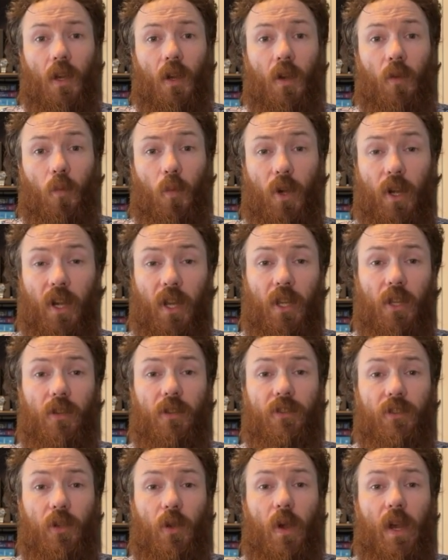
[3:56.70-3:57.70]
We're going to
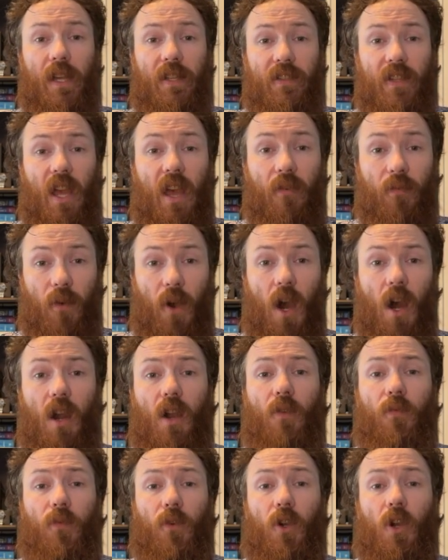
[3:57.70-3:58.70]
use USFR
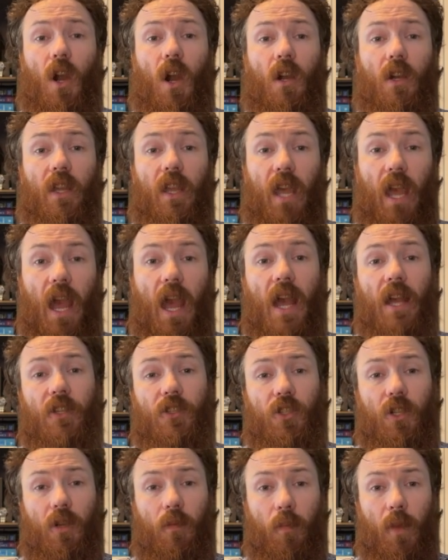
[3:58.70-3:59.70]
for our cash
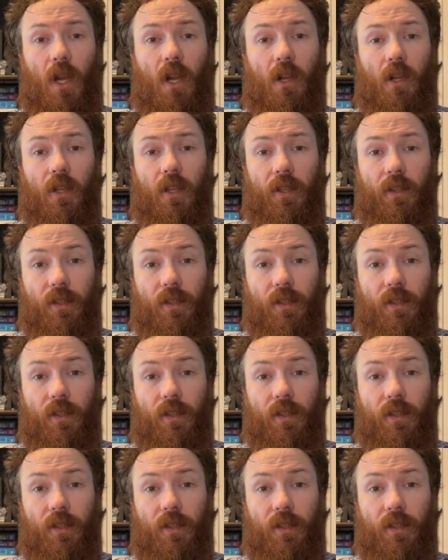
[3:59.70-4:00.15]
in America.